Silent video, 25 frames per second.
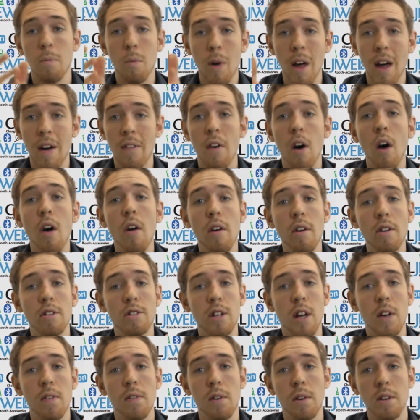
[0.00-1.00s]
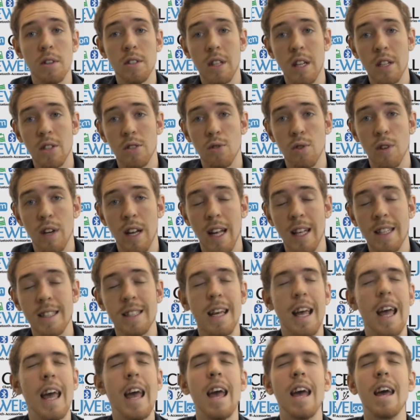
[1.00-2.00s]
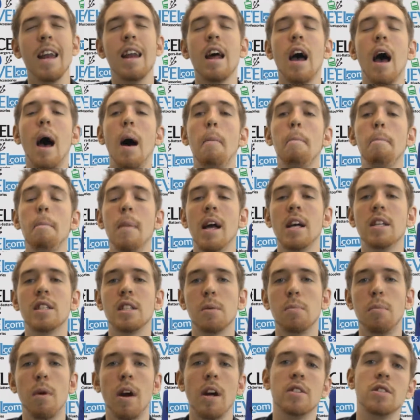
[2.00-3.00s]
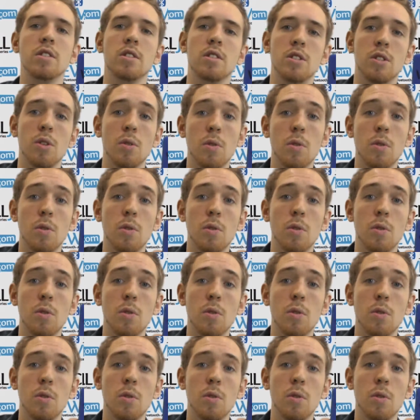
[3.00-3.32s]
We have all your cell phone accessory needs and amazing prices,